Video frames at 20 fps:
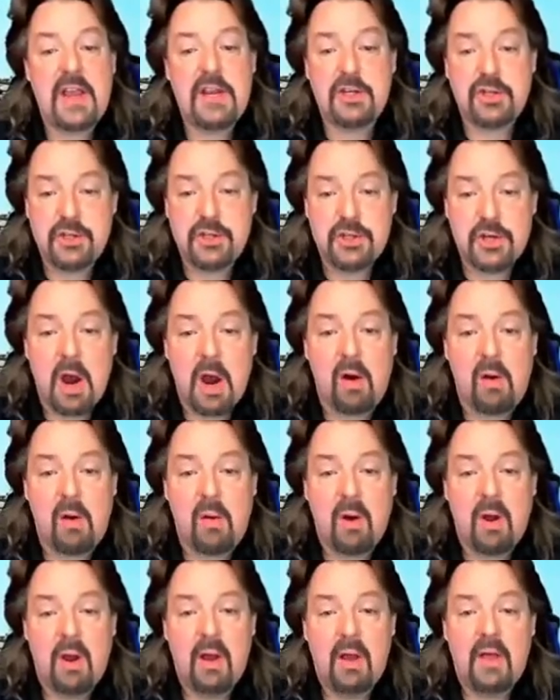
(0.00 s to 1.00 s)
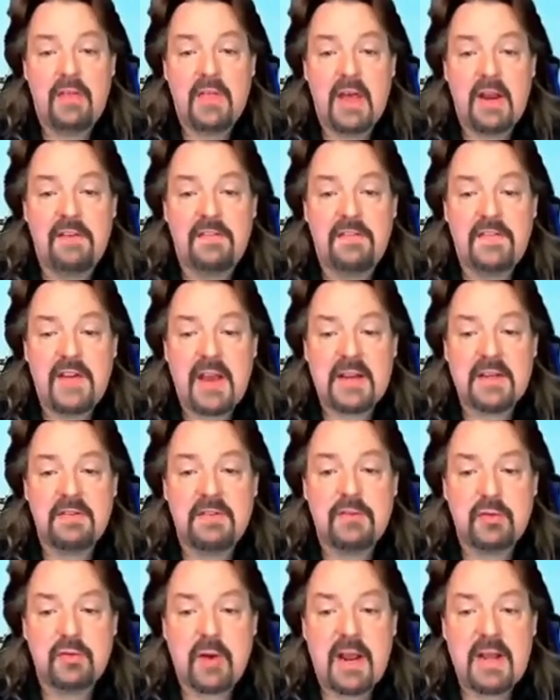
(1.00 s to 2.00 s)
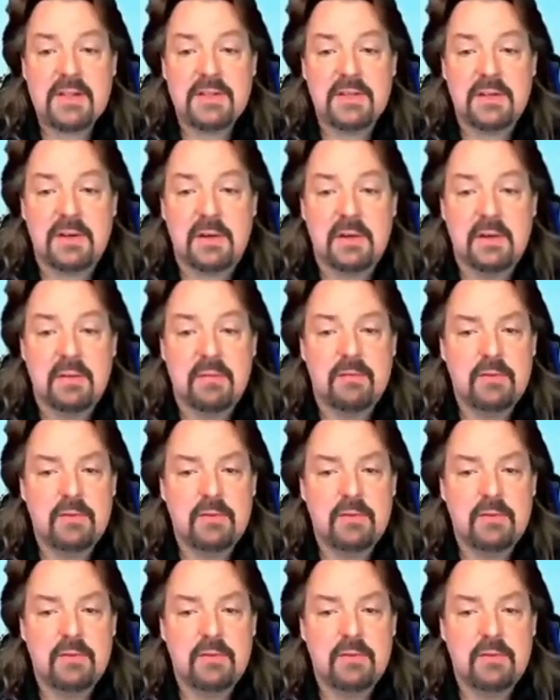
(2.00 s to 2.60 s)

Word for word: show that effective transfer